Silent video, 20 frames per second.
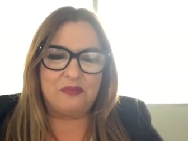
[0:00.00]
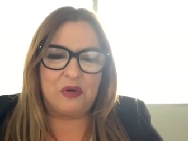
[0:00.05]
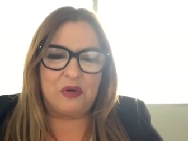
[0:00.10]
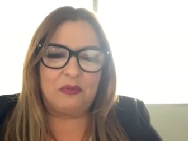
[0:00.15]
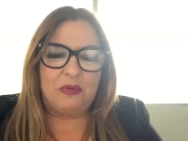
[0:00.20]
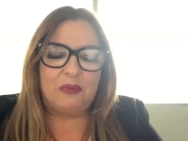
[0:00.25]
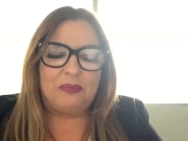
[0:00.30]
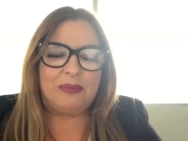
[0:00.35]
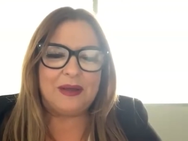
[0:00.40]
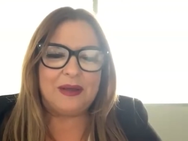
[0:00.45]

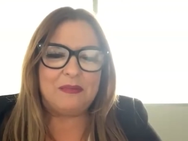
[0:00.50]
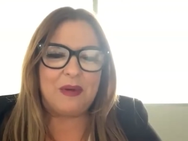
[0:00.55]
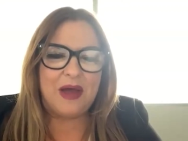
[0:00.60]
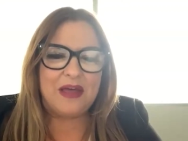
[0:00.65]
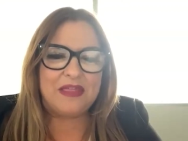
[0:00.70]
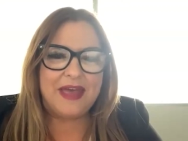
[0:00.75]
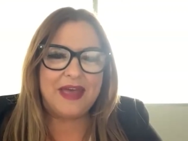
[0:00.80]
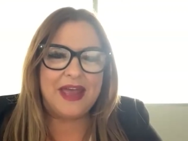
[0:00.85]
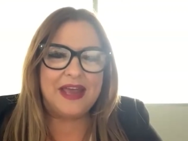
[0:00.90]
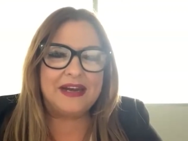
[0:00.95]
probably
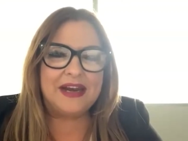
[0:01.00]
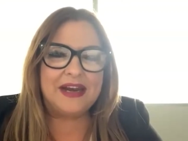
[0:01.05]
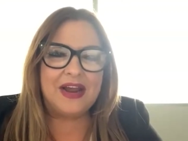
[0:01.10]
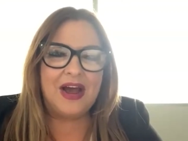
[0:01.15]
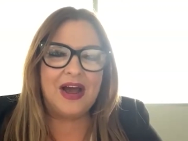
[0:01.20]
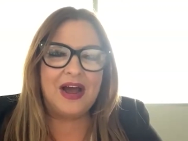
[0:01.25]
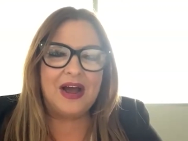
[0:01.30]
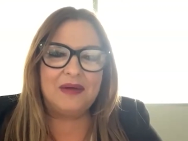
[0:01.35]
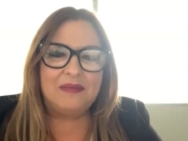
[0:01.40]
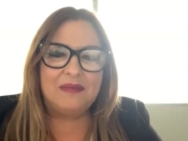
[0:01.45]
by then,
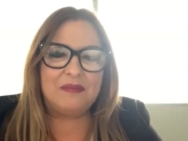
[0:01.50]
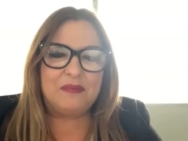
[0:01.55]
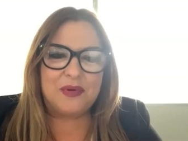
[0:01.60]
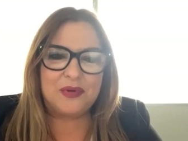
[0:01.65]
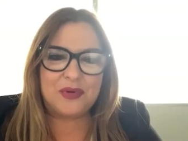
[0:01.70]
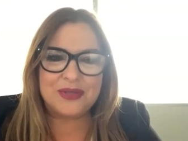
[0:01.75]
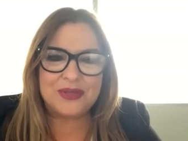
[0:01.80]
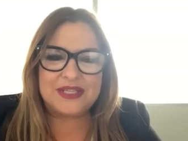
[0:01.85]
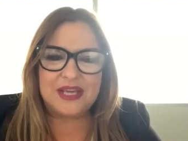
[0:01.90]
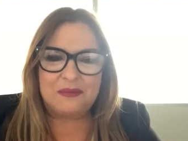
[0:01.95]
um,
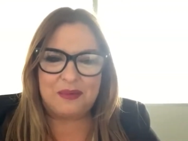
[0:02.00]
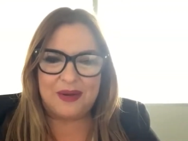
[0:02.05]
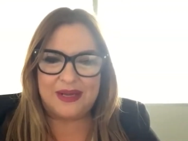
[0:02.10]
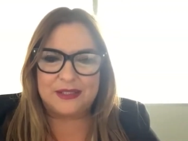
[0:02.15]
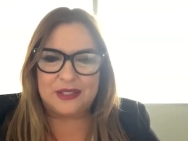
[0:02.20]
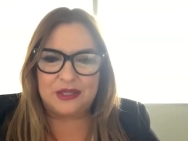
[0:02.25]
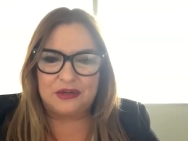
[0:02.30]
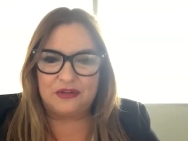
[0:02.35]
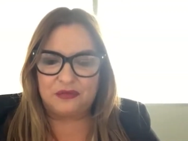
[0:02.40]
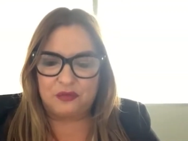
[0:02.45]
because I'd
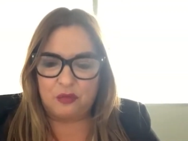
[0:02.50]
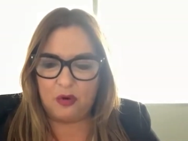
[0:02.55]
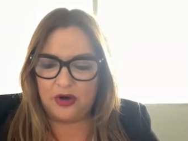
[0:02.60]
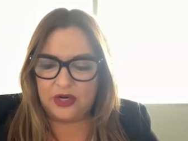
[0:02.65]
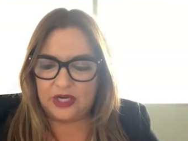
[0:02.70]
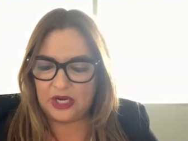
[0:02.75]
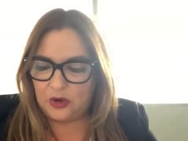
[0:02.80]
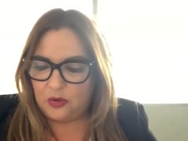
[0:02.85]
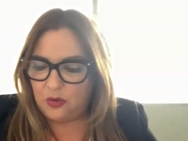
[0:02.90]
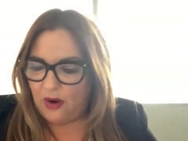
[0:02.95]
been sort of
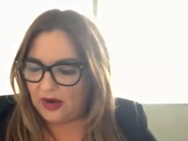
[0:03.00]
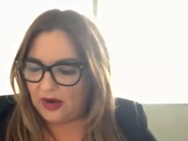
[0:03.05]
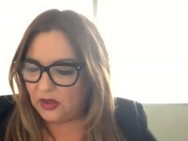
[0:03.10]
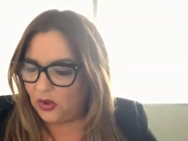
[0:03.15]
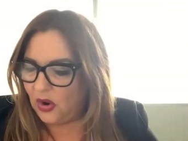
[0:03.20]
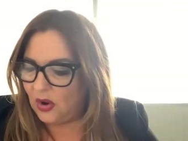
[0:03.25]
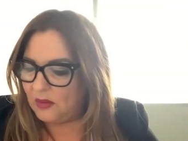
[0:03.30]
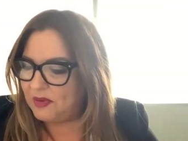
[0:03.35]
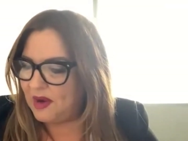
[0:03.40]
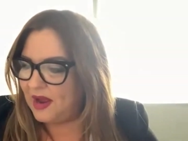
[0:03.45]
working quite a
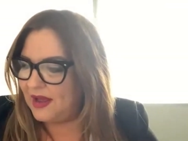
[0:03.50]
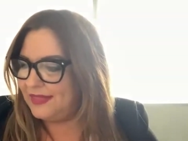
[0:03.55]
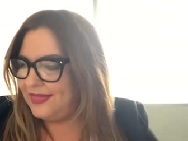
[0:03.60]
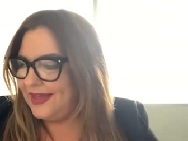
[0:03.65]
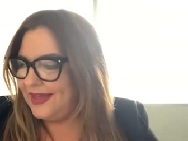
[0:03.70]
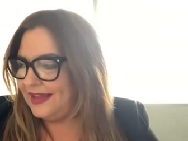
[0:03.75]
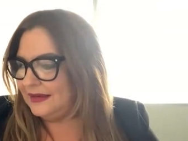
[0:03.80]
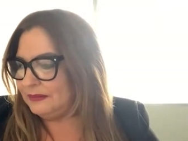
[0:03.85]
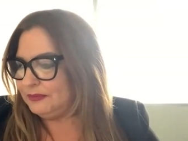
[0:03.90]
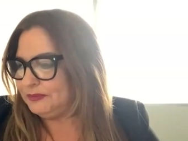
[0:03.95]
lot by
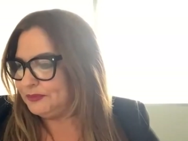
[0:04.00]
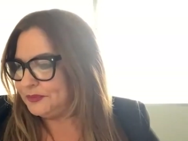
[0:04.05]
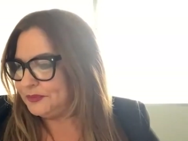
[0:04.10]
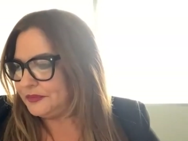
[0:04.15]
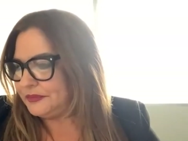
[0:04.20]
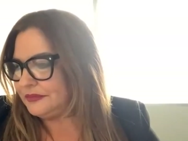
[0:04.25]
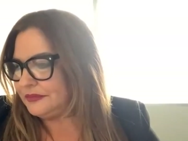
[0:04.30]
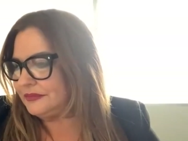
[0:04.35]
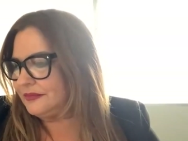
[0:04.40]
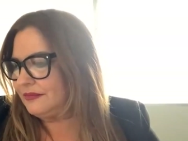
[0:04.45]
then,
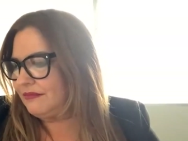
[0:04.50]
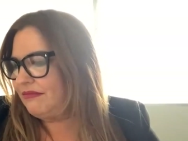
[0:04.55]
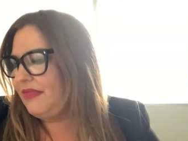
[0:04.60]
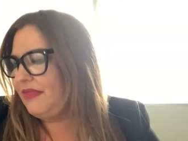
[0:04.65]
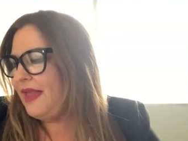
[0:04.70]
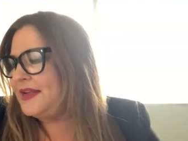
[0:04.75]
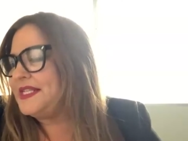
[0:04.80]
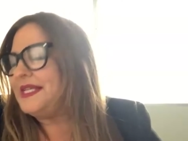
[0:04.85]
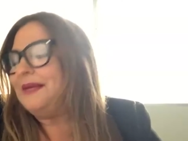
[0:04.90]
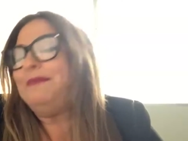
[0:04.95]

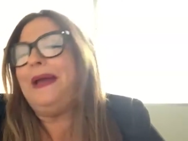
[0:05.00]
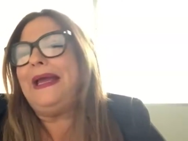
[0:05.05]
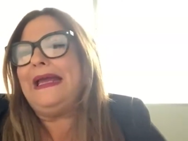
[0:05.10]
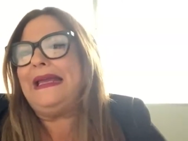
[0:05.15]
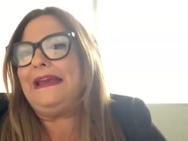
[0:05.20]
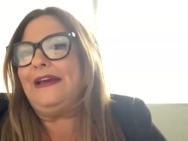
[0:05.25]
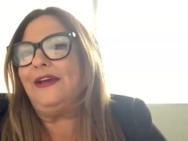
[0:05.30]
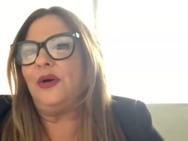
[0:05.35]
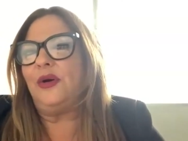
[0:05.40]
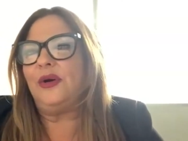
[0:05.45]
to me,
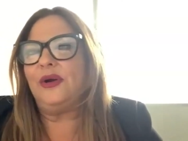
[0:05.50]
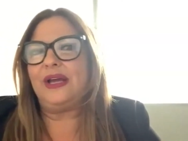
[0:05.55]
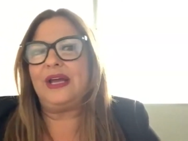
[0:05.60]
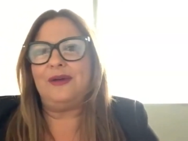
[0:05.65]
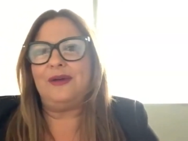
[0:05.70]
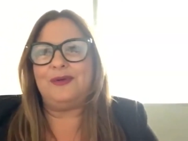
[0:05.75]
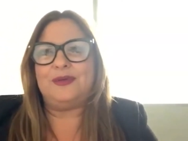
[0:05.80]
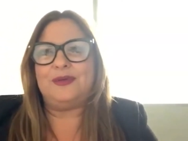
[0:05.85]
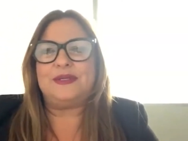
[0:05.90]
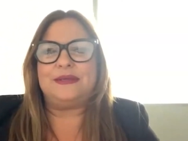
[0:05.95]
you know,
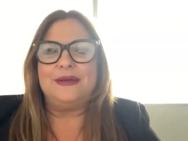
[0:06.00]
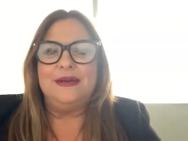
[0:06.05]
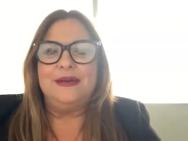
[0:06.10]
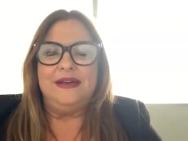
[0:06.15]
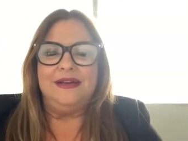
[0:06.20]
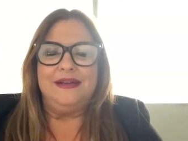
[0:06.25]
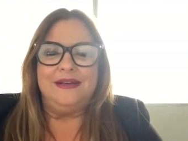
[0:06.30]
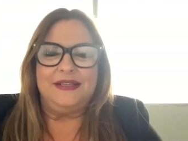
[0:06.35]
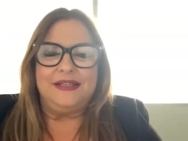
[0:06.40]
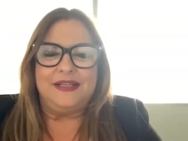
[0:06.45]
it was
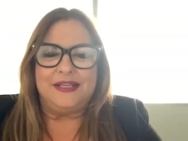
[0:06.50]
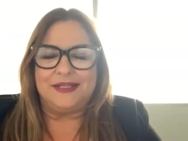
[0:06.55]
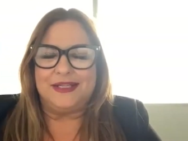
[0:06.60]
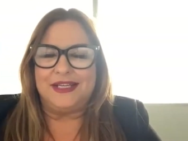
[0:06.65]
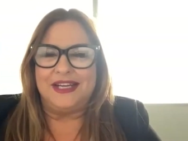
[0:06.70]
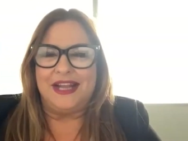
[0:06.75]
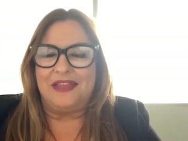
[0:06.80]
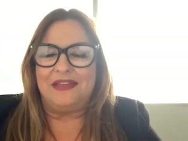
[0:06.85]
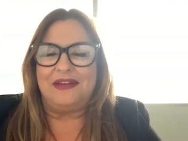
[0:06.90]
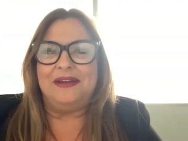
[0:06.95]
just
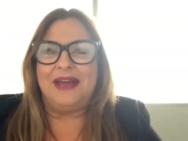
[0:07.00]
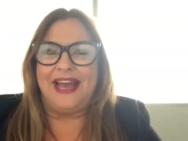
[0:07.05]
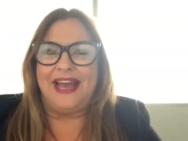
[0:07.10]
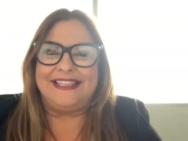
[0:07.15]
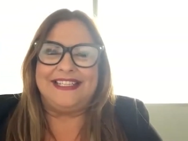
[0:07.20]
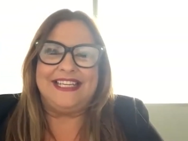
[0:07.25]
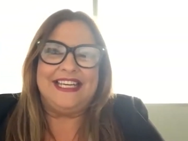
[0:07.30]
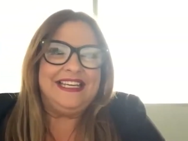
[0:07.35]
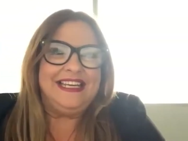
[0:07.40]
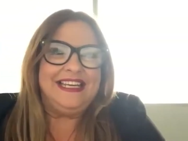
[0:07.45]
another
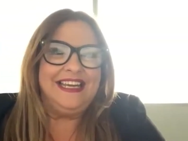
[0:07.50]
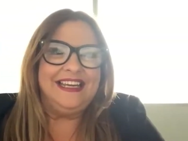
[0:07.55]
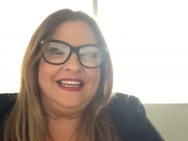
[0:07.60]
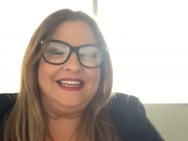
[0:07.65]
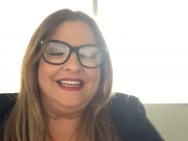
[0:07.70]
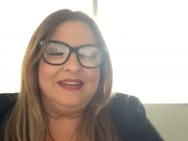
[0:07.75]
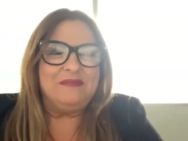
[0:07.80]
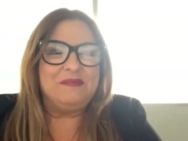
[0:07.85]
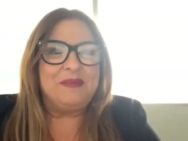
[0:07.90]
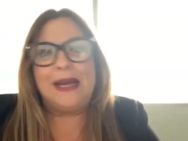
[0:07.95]
acting
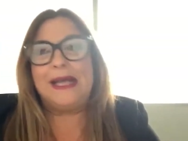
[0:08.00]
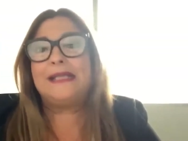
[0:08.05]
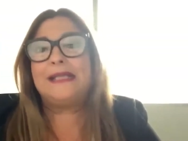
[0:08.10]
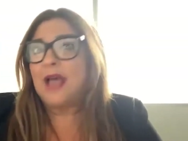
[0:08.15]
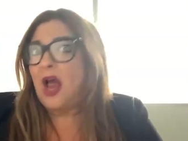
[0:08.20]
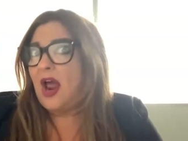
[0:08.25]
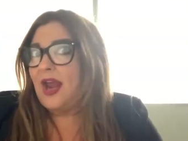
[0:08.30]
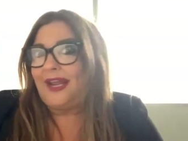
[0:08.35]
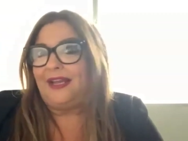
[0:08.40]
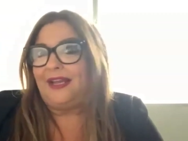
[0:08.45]
gig, but
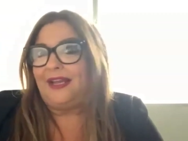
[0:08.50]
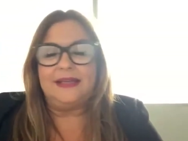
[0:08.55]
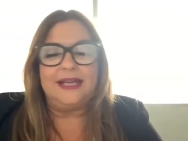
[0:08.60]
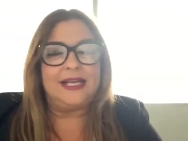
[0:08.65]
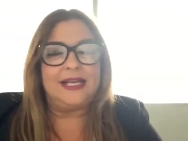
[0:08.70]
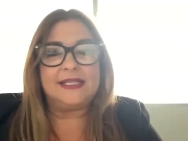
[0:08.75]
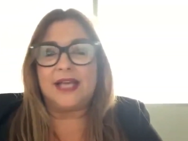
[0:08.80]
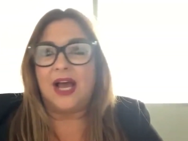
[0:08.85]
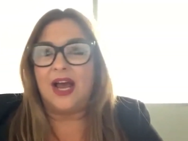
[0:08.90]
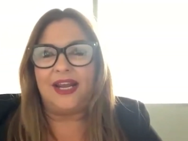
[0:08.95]
exciting,
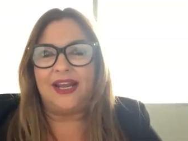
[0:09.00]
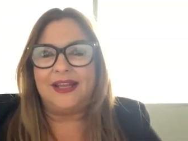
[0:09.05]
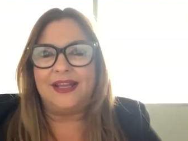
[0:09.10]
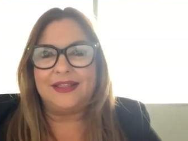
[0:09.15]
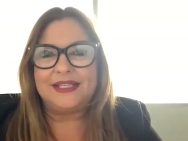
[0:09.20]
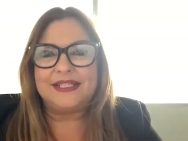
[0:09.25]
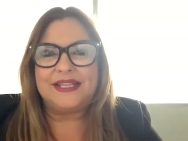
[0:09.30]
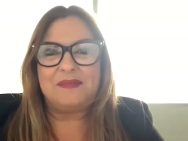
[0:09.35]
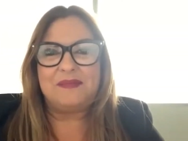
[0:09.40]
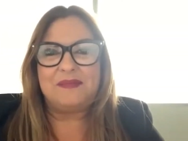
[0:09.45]
exciting at
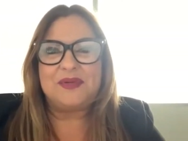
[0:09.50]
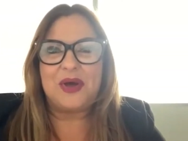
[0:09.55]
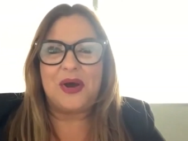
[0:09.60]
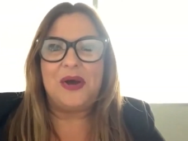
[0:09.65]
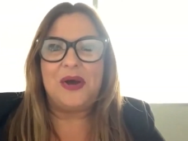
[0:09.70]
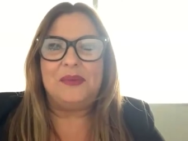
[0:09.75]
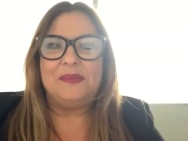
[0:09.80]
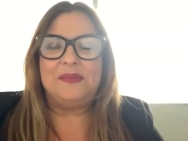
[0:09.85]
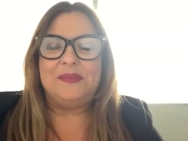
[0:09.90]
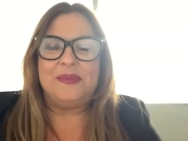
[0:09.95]
the same
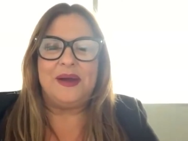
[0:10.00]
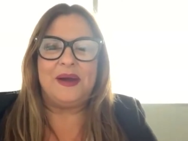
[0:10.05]
time.